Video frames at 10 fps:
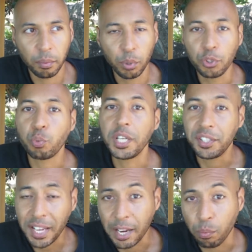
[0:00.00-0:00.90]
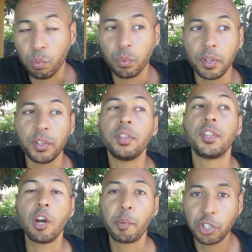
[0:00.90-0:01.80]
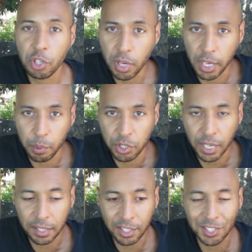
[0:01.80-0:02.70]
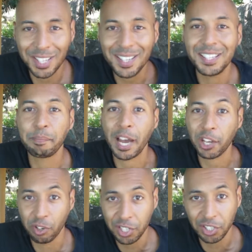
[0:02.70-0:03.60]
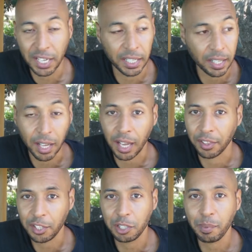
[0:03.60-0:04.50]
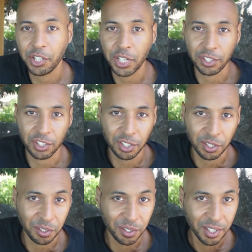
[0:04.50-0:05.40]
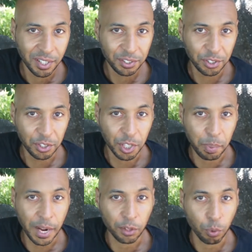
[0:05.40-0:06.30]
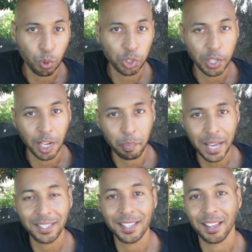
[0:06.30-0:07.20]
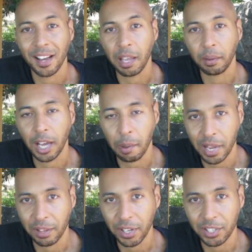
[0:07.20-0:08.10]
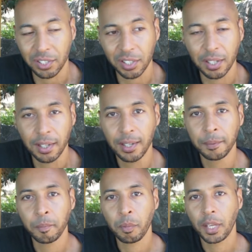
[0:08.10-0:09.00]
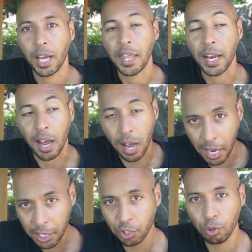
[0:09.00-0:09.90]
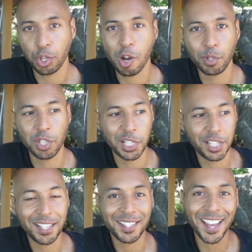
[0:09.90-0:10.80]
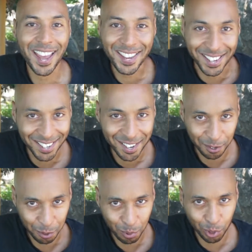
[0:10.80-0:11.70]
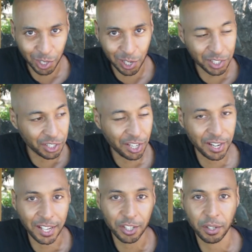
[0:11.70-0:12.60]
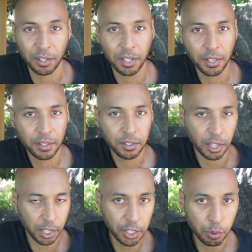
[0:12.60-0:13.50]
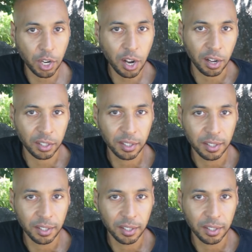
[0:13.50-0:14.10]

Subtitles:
once we did, the opportunity was then seen by Kristine. Like, this is my chance to paint the watercolour painting that I manifested. And then I saw the opportunity to take the watercolours and turn it into a card.